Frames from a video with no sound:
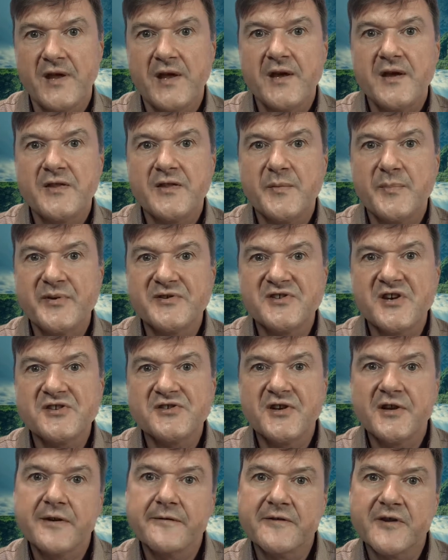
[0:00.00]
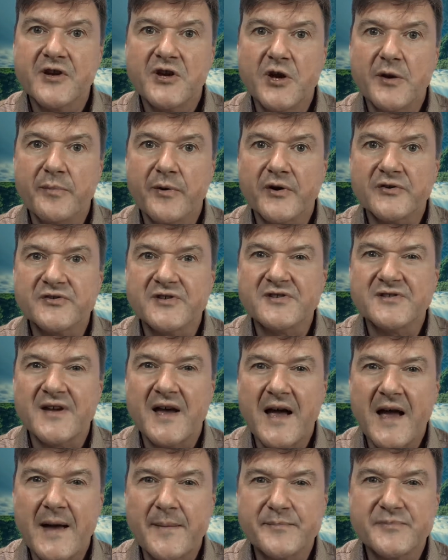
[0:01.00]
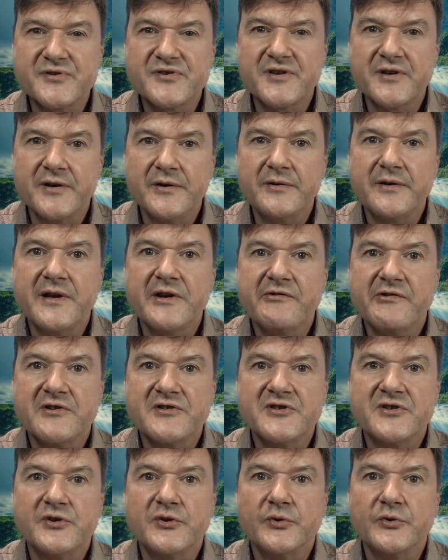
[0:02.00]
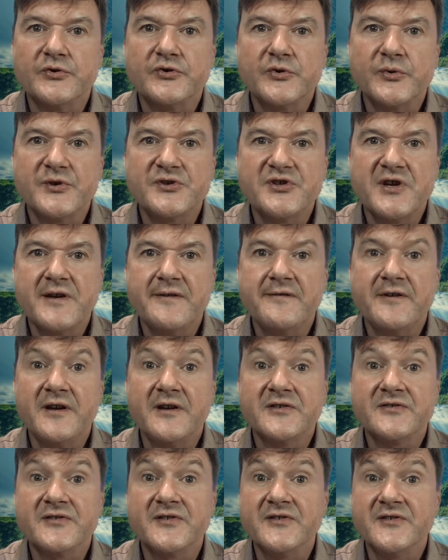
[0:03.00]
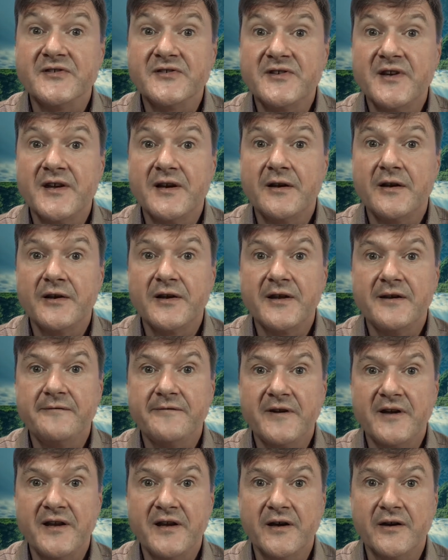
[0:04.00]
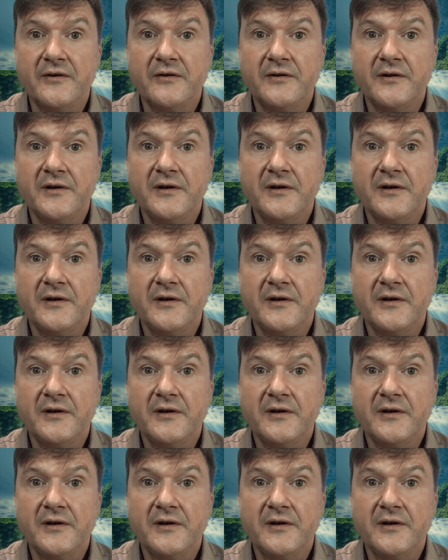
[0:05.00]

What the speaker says: The positioning of the Q box is absolutely critical to achieving a sincere looking video,